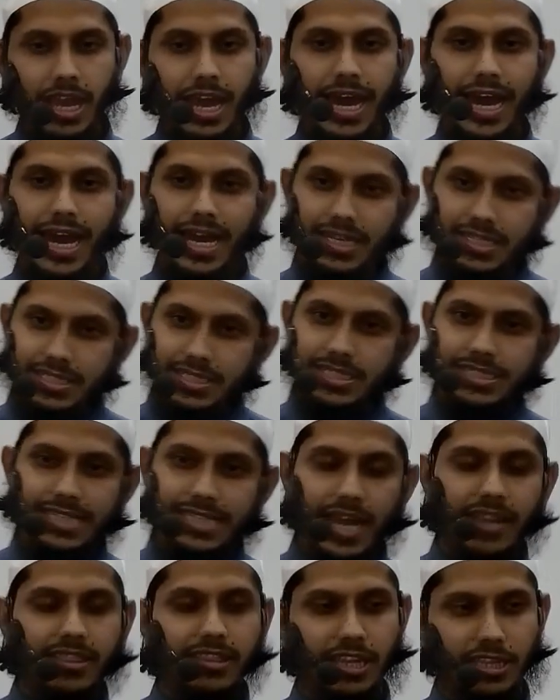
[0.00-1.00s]

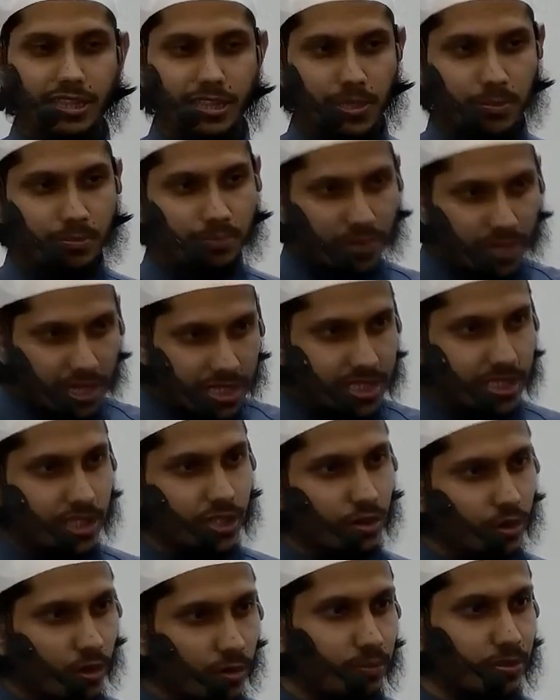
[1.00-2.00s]
Understand that the person
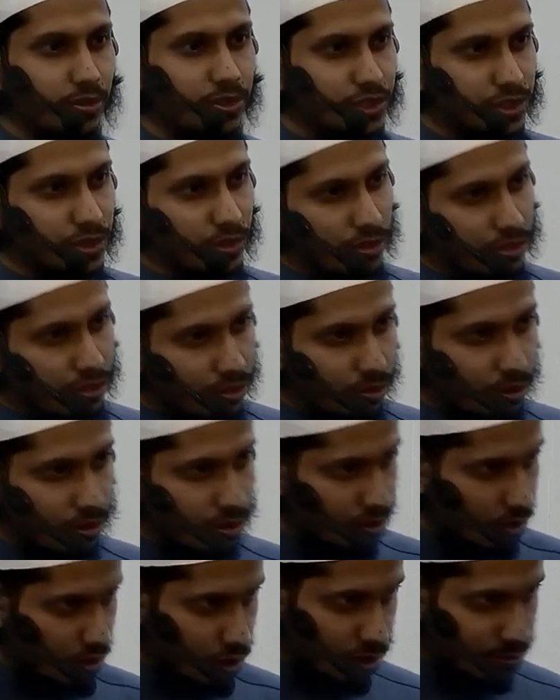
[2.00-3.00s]
who put you through
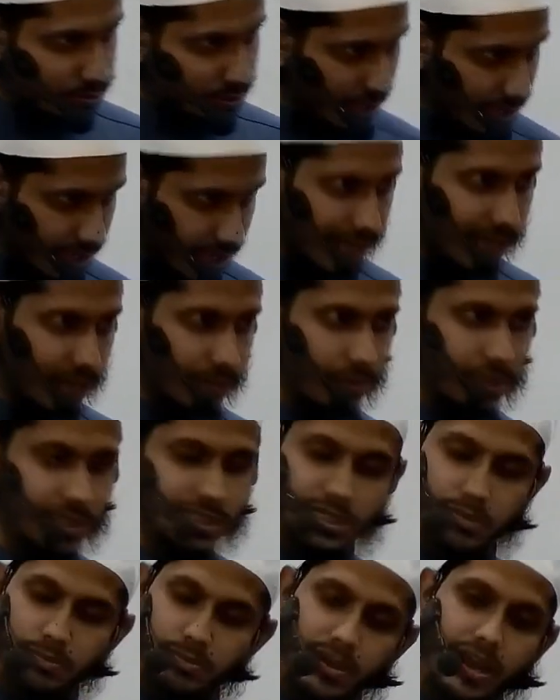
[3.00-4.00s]
those predicaments
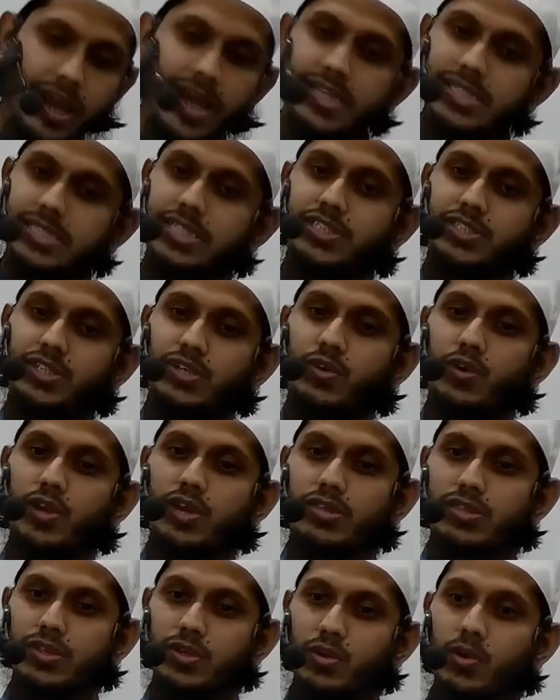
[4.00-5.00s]
and plights that you're going
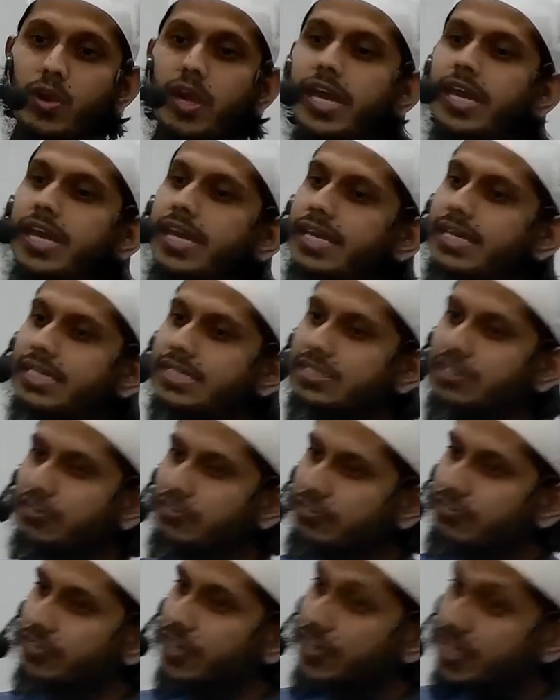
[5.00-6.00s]
through is the
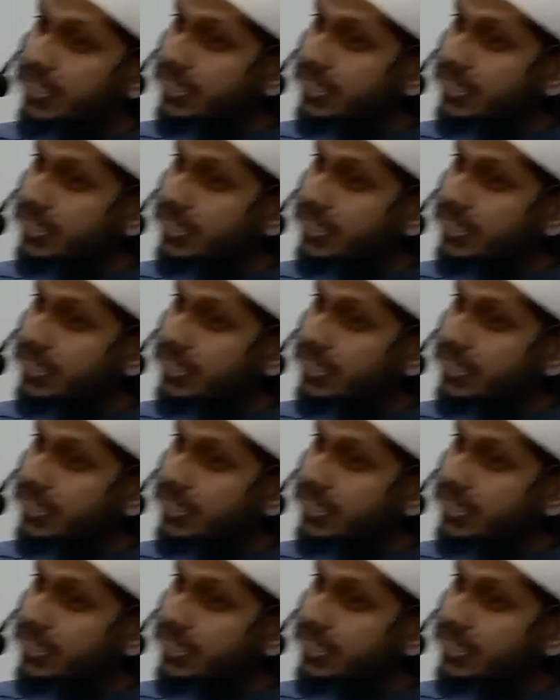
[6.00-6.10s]
very